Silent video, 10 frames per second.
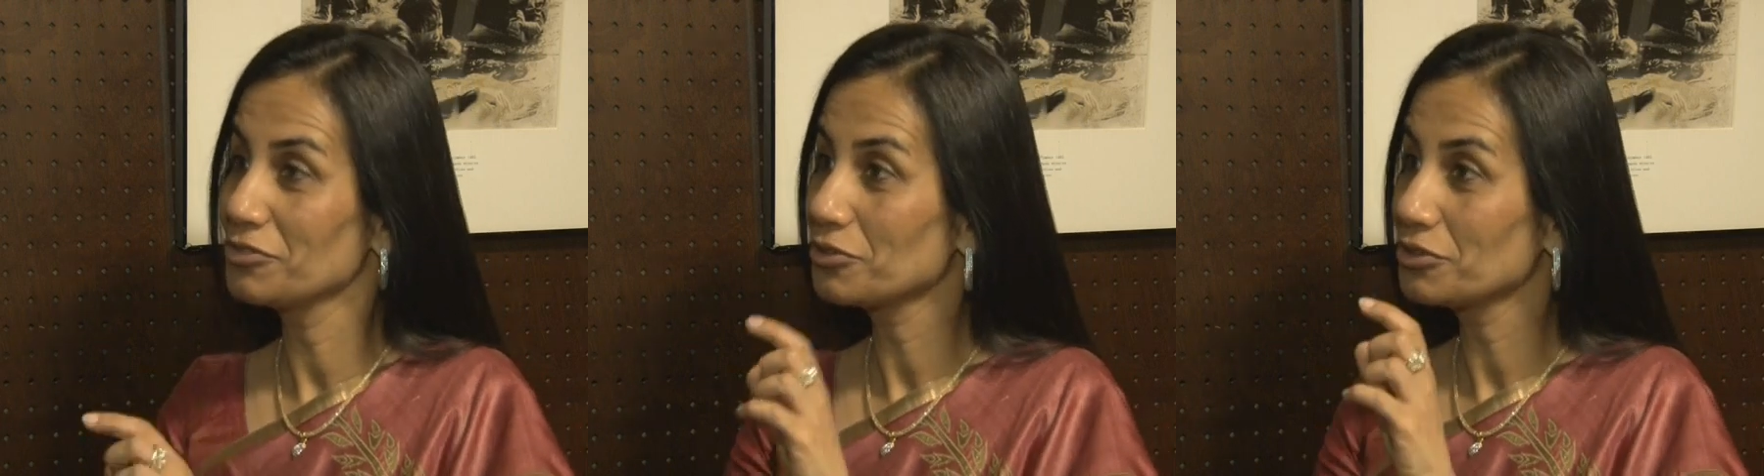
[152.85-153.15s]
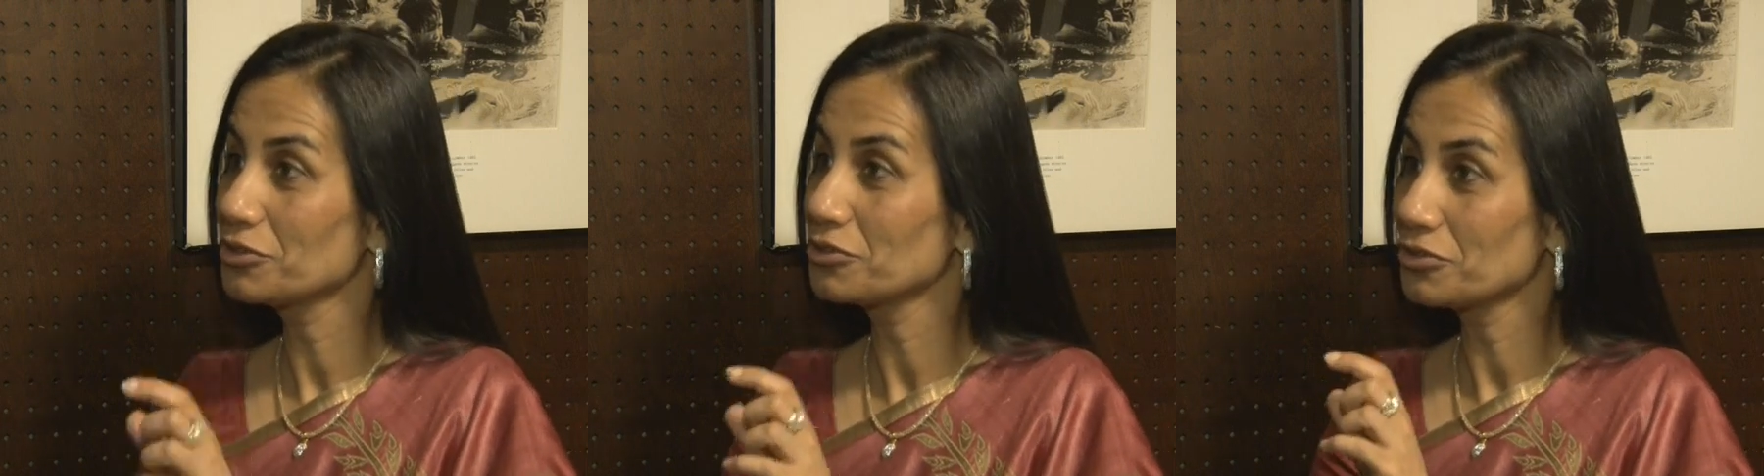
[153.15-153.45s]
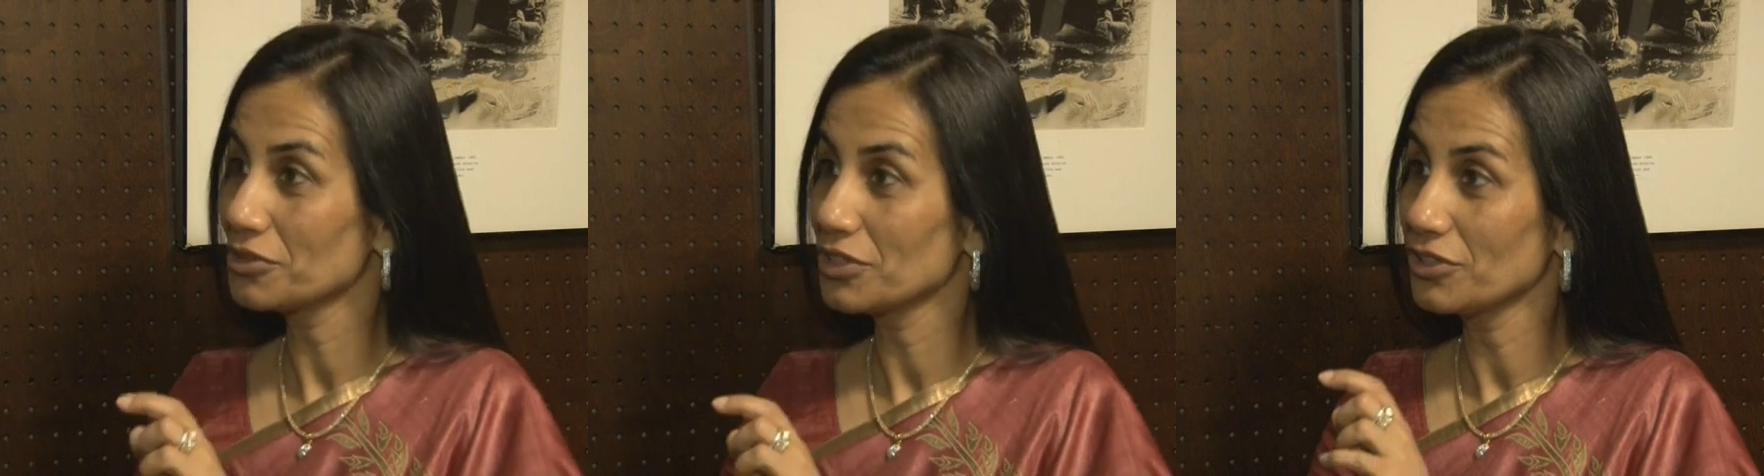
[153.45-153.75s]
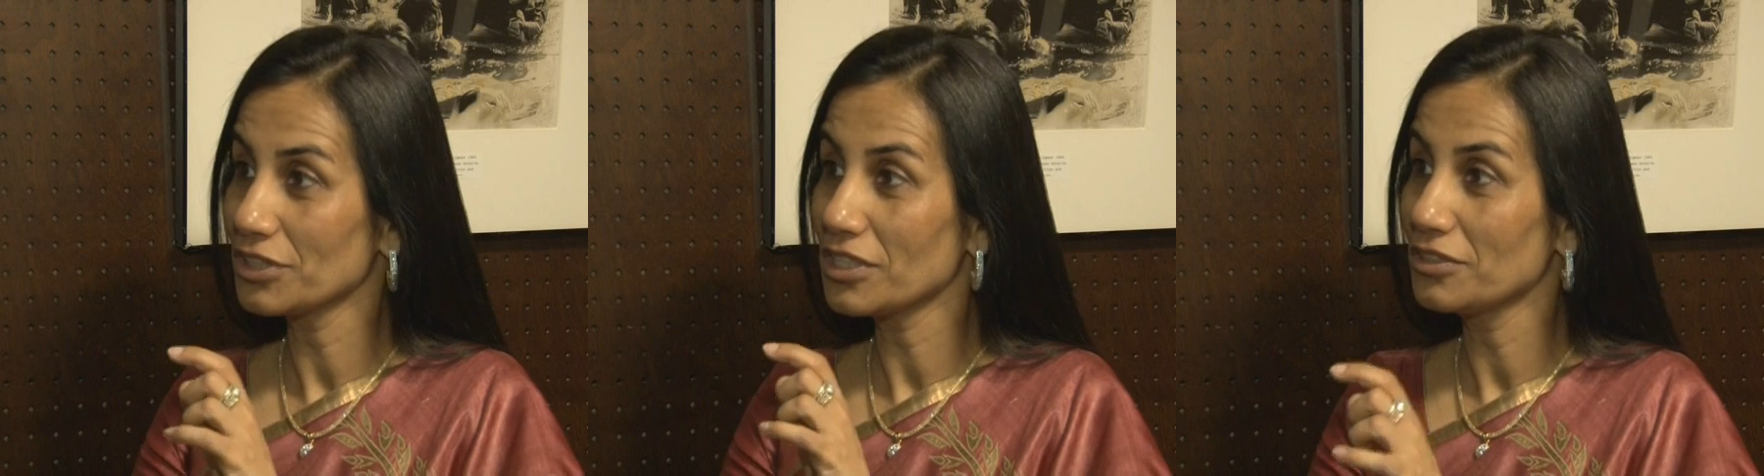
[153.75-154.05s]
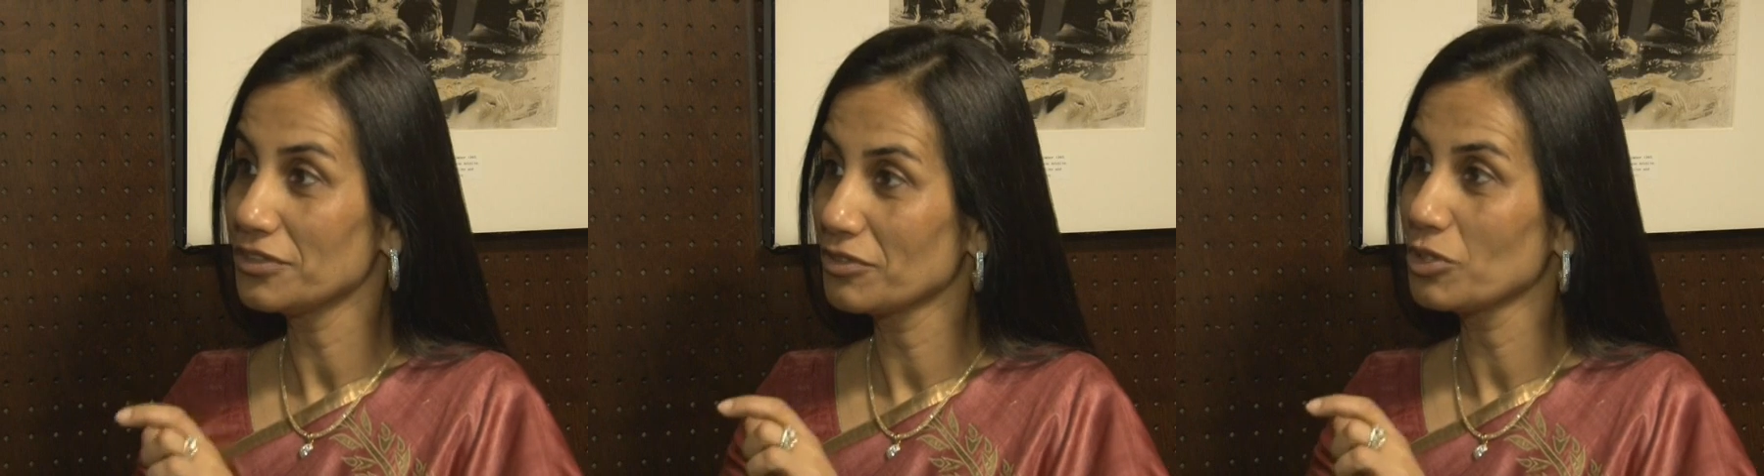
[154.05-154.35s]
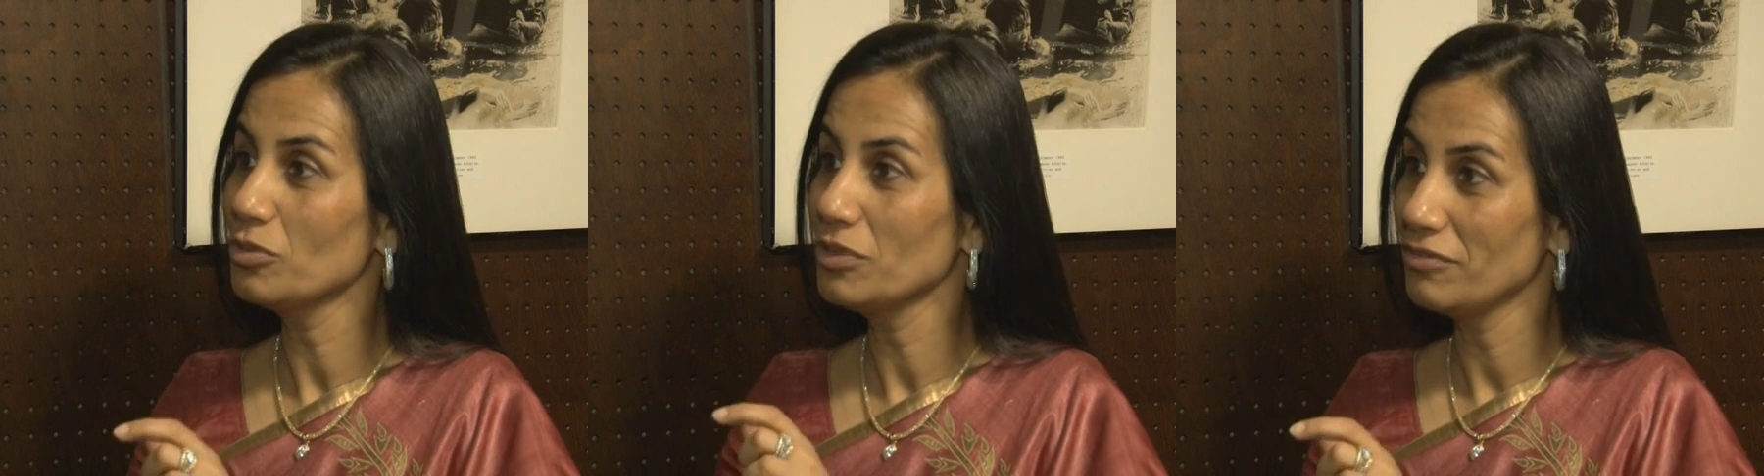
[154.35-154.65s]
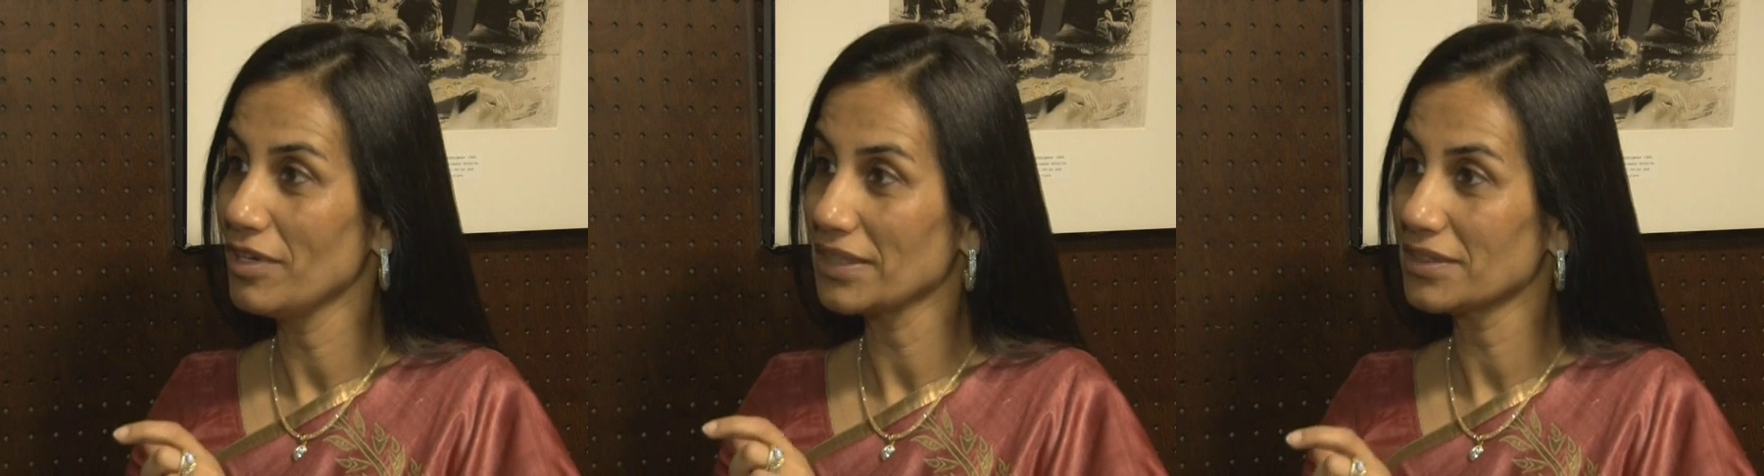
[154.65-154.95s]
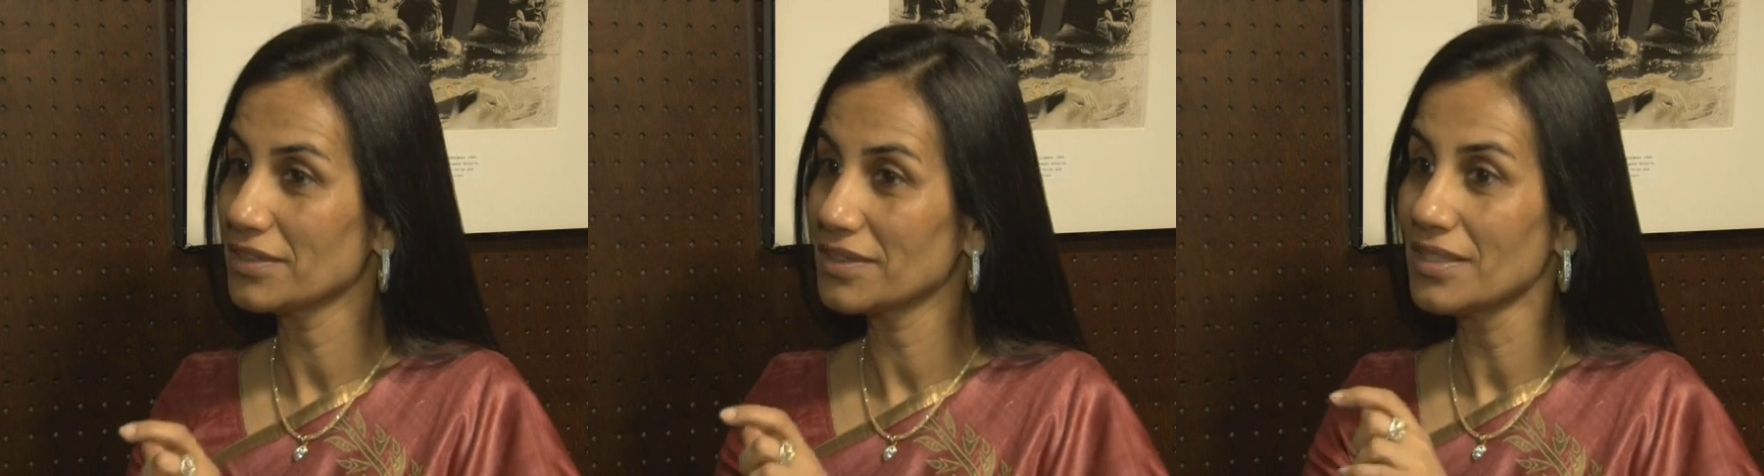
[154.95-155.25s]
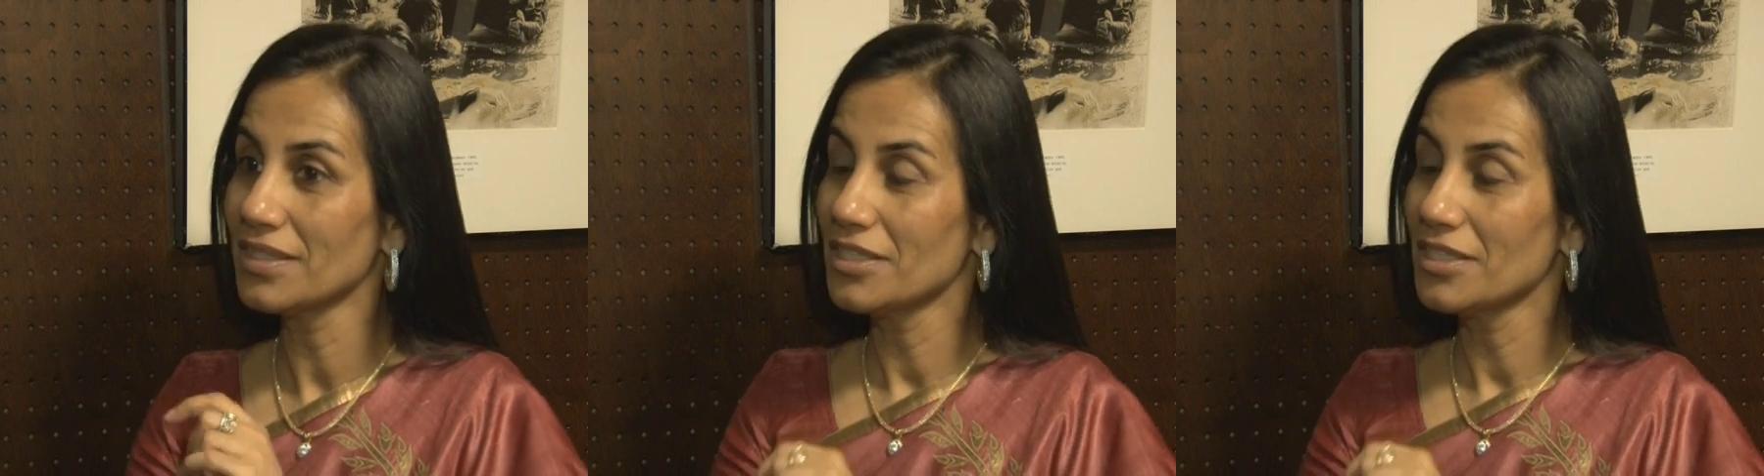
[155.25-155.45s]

growth so to say on account of global factors